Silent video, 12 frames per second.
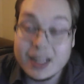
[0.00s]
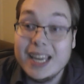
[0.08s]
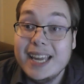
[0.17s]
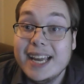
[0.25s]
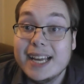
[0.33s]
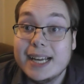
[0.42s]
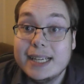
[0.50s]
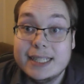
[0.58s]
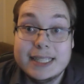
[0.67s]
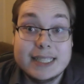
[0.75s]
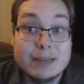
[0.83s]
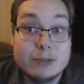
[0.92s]
Yeah,
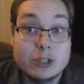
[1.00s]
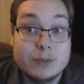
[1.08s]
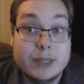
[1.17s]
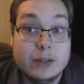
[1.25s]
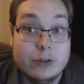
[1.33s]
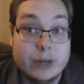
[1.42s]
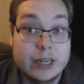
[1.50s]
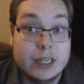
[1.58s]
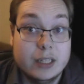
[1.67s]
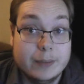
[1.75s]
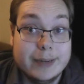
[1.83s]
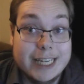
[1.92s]
that happens to me on a
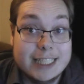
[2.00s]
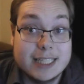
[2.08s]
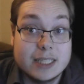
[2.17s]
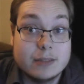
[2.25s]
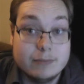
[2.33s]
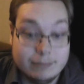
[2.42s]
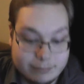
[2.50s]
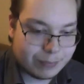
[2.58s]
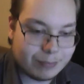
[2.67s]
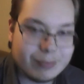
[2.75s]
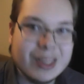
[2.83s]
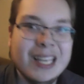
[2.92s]
regular basis.
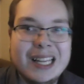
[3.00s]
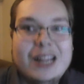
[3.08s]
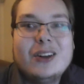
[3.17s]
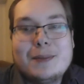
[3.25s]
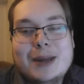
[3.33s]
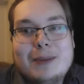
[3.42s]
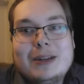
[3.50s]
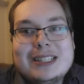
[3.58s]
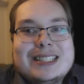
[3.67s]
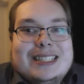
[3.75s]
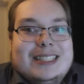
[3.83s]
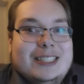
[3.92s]
Look at me, I'm
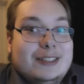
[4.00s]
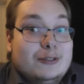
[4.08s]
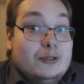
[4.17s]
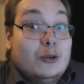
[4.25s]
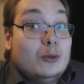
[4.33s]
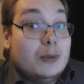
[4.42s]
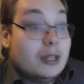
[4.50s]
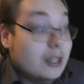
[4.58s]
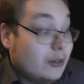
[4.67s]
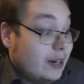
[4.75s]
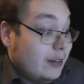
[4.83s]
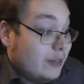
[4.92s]
not a good role model
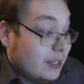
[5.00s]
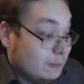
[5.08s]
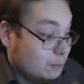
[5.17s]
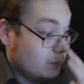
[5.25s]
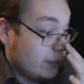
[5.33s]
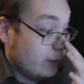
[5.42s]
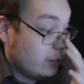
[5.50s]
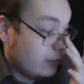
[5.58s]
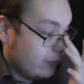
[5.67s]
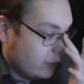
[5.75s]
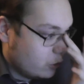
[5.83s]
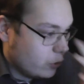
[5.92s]
or anything. I'm not
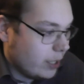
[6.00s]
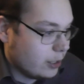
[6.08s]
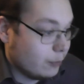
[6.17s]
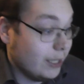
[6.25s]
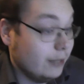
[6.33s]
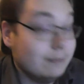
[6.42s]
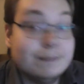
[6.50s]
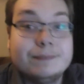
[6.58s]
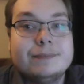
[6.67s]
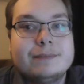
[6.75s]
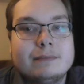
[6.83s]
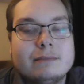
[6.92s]
even trying to be.
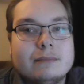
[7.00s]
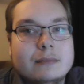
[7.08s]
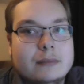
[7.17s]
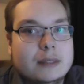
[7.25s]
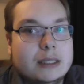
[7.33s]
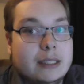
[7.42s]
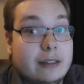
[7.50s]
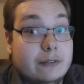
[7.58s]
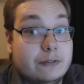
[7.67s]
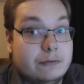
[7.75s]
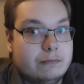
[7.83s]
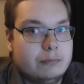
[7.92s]
If
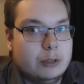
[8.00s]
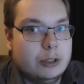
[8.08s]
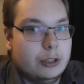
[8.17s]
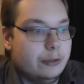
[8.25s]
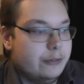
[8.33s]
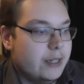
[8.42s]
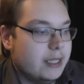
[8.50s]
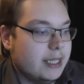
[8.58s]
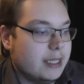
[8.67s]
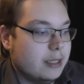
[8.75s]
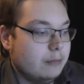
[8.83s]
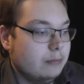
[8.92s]
you think
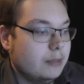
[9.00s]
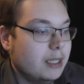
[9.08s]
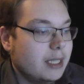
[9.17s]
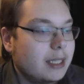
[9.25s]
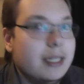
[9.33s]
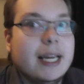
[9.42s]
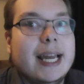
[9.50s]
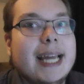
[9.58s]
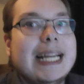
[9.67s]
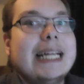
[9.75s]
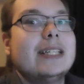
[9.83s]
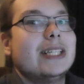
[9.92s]
that, hey,
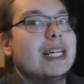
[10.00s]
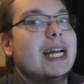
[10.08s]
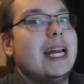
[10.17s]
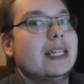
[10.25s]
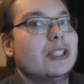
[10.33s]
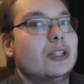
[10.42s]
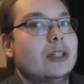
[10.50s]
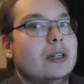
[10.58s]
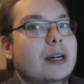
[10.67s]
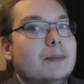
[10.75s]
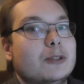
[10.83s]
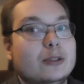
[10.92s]
there's a guy I should look
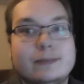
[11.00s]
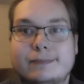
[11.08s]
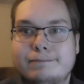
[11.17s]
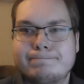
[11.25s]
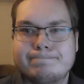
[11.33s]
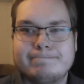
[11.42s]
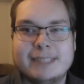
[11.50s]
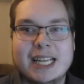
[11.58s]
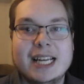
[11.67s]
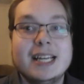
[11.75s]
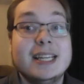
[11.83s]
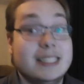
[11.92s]
up to.
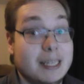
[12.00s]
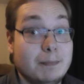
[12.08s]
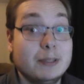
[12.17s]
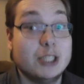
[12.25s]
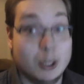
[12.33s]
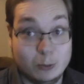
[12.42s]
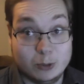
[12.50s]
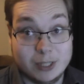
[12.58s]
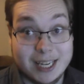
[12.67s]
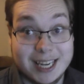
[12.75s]
Tip, don't.